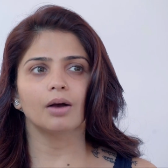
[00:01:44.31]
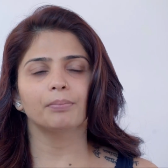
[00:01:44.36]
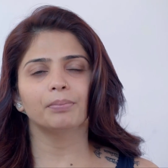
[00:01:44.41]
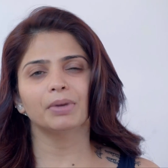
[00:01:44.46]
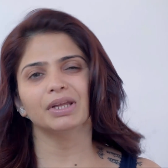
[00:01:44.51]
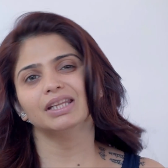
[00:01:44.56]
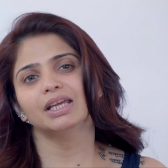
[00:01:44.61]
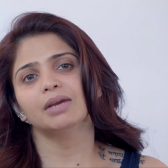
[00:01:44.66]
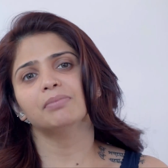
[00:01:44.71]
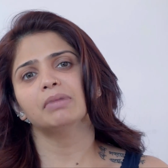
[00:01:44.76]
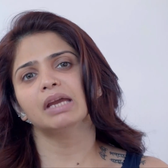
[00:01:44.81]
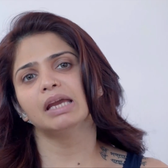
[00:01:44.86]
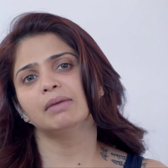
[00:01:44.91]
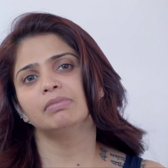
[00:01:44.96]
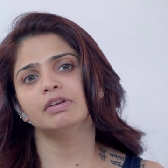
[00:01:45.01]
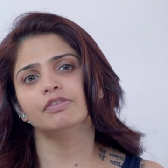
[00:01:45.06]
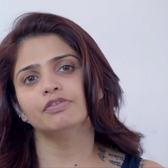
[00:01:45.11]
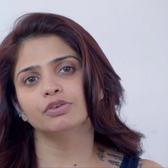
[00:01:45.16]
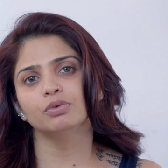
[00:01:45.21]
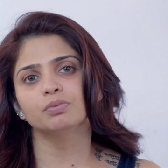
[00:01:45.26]
But there may
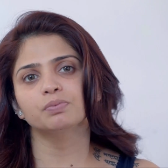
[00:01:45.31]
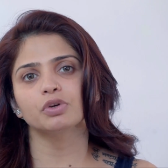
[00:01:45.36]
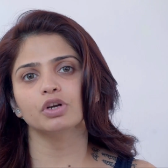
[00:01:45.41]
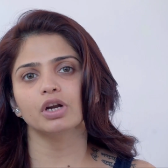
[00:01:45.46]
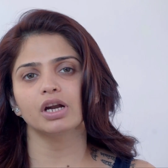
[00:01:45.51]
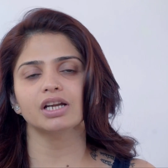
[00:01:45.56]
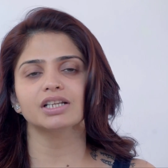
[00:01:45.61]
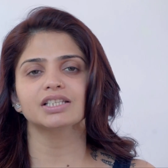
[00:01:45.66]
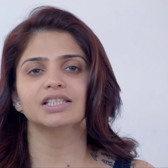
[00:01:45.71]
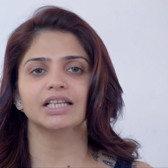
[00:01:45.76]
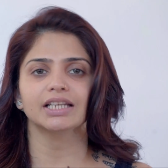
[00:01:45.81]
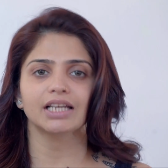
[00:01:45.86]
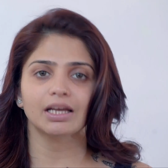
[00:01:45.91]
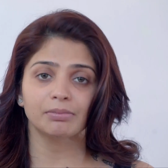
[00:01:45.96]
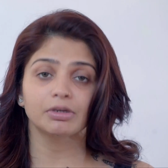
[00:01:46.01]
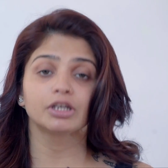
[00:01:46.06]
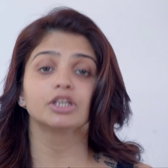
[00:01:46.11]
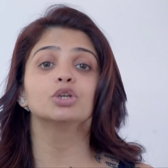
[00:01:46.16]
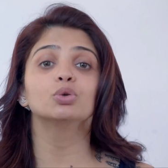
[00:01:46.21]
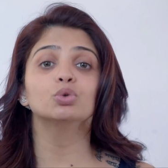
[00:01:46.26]
be a few products that
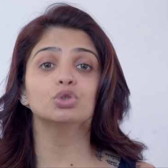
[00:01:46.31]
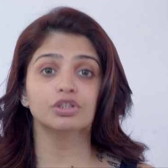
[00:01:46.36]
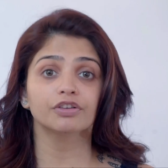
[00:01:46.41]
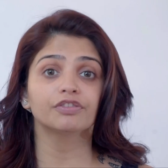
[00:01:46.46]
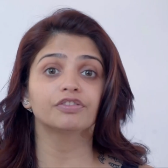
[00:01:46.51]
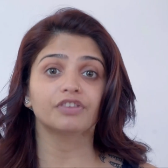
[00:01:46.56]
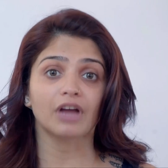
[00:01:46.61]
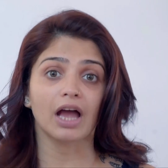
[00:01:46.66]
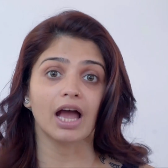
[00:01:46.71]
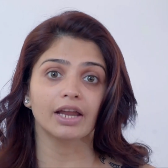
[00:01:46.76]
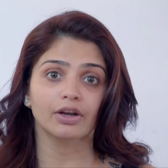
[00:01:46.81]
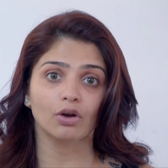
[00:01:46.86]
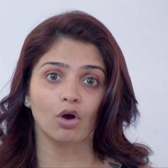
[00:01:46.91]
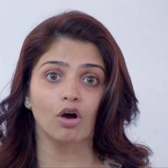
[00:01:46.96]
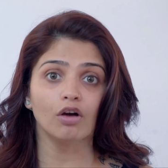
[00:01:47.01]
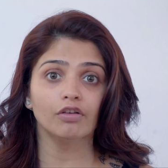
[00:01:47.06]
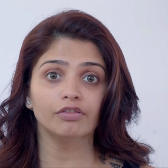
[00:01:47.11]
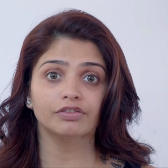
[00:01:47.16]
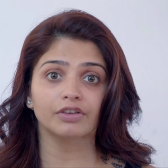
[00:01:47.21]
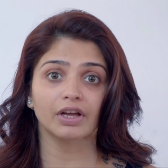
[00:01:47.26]
I'm a huge fan
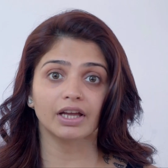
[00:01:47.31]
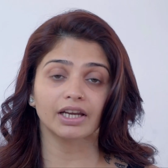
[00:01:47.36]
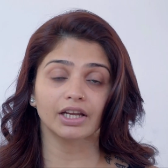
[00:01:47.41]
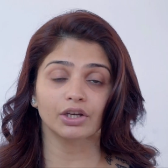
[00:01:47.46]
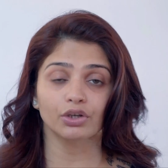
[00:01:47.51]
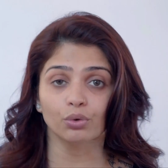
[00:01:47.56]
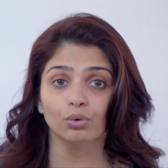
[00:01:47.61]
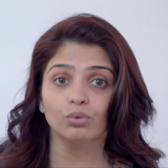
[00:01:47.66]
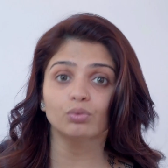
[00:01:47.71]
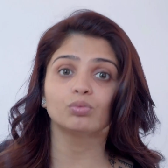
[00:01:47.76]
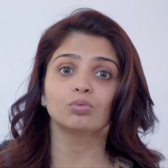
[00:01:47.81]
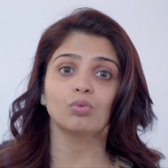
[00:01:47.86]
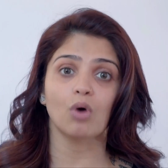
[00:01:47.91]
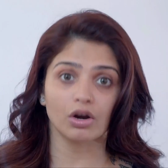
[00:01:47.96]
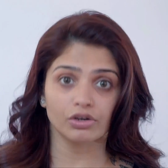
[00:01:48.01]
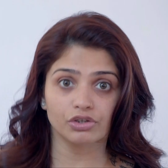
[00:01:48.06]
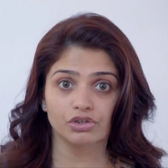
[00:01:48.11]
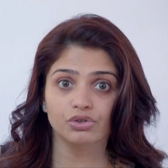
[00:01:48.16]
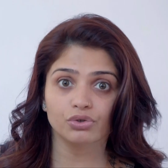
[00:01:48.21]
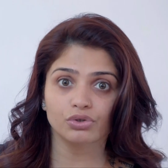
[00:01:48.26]
of and I don't
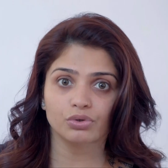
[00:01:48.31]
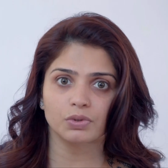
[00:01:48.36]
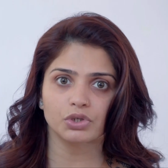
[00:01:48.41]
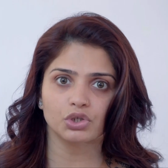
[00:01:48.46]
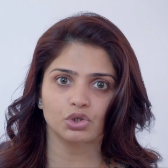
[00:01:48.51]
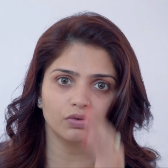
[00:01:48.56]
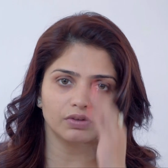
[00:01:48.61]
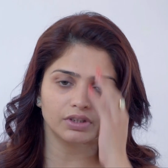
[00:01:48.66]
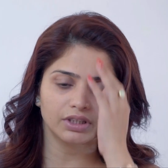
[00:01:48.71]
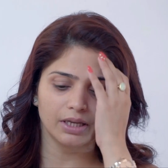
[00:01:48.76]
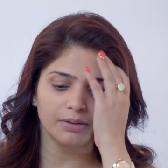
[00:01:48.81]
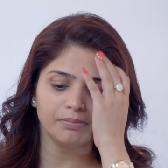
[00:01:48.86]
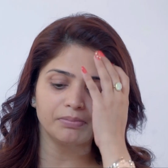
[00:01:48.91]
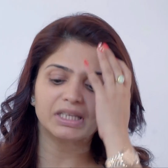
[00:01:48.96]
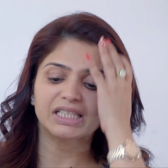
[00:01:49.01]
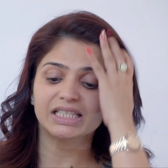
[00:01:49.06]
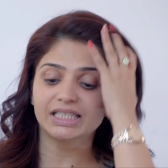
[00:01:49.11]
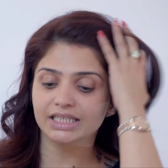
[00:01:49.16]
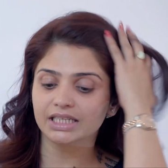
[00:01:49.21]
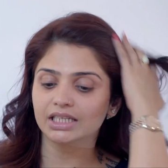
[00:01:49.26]
want to switch over them,
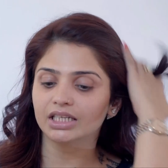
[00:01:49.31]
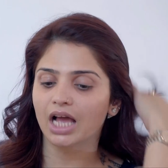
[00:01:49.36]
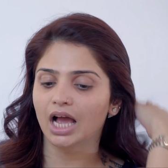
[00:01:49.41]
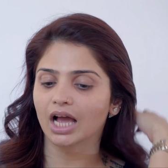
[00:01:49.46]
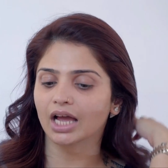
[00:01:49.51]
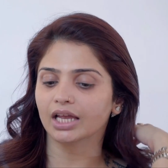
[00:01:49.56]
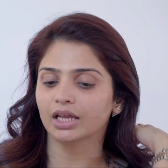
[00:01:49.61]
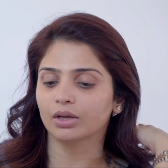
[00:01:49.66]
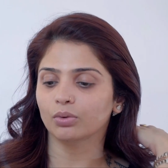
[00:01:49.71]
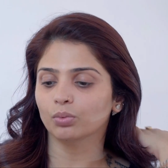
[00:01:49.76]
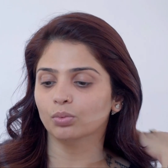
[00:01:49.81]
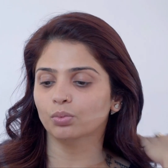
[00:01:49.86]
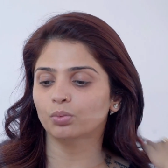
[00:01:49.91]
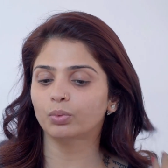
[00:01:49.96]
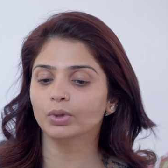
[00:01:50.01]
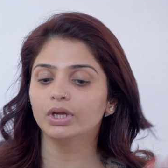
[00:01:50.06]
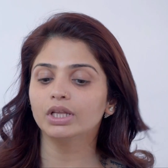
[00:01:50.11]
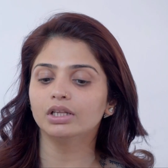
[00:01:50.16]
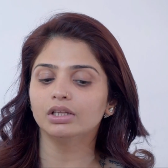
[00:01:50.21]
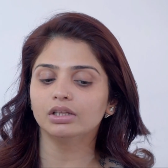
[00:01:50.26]
but still I
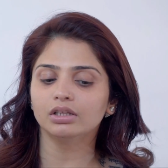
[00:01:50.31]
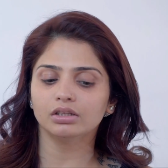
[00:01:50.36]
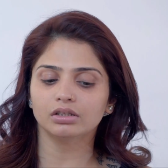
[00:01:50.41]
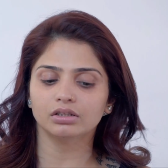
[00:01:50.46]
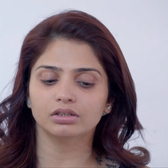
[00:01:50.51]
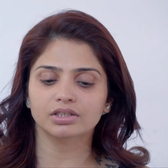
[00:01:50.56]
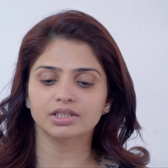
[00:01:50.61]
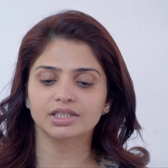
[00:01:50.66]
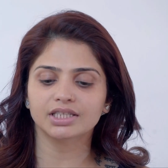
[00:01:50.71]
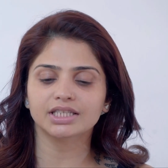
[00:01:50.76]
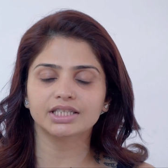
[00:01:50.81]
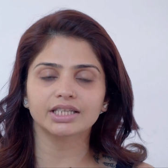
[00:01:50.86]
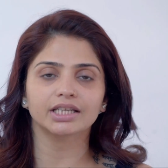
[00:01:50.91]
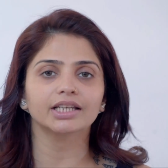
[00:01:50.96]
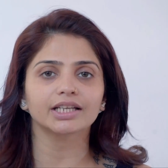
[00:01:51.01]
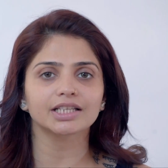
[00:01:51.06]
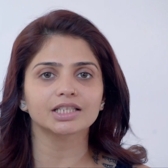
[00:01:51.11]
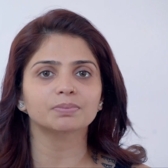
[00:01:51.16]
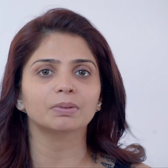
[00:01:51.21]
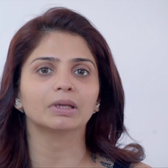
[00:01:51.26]
will still
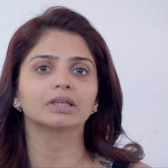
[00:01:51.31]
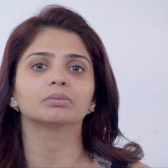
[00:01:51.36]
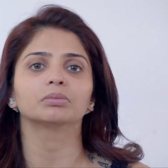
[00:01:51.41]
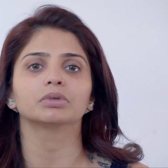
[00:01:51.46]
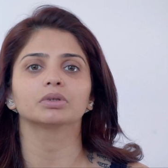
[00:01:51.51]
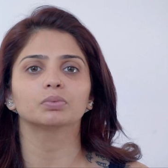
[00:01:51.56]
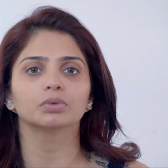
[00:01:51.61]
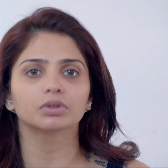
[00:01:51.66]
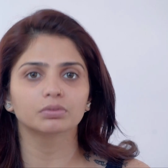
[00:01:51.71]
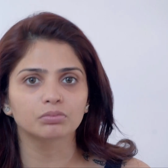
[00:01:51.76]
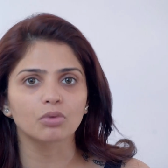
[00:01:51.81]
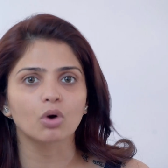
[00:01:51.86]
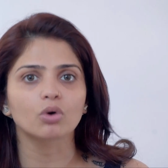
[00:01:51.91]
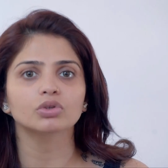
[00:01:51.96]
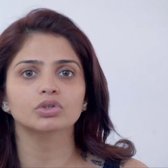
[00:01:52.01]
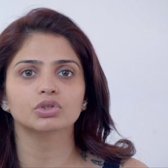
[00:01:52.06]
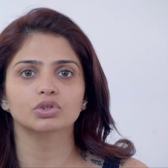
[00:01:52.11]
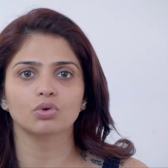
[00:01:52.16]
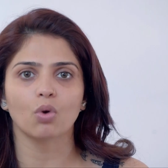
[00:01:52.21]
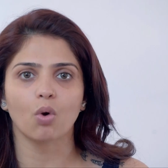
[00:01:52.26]
experiment with
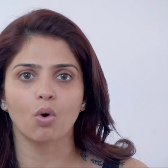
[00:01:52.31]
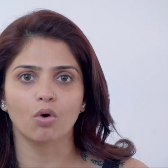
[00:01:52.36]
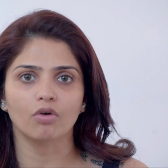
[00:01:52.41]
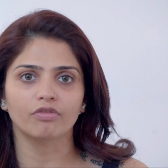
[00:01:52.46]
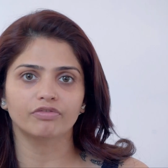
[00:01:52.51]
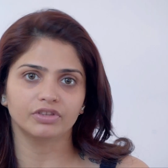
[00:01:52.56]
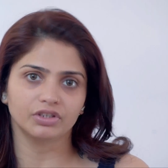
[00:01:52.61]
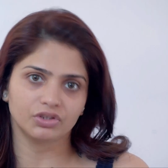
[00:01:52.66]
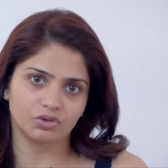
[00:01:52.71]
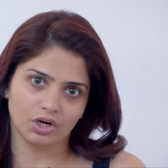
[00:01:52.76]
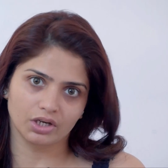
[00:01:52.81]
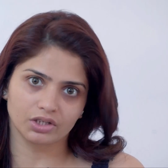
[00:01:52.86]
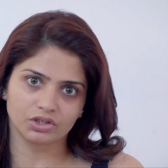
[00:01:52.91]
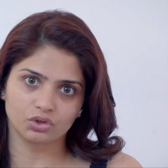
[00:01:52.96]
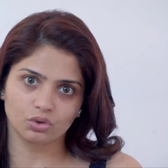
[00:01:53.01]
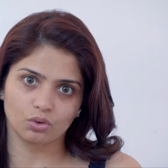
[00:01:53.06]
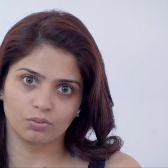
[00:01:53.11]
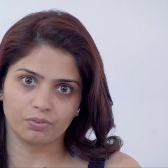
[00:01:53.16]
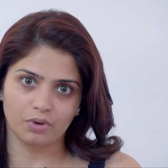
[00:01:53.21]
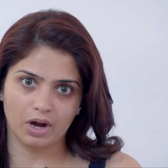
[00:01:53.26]
most of the
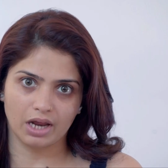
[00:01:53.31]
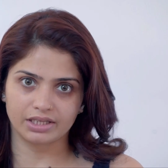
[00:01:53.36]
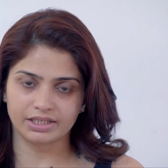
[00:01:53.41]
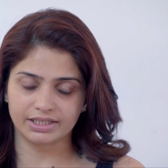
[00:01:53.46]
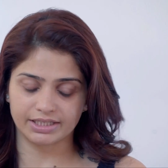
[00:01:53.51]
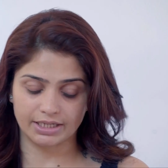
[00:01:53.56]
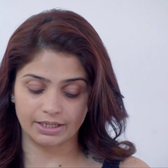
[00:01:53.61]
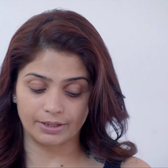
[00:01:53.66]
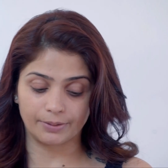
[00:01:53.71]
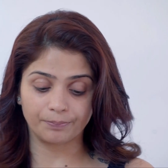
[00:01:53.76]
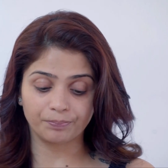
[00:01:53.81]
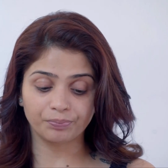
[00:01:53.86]
drugstore brands here.